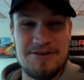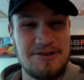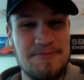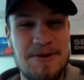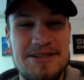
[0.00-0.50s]
and
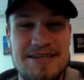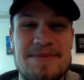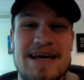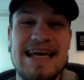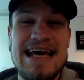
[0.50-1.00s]
spotted
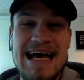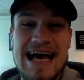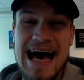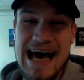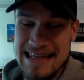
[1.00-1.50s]
me
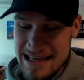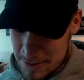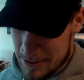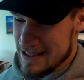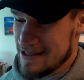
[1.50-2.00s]
and then
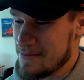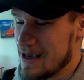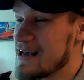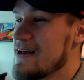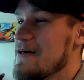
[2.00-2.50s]
tweeted me,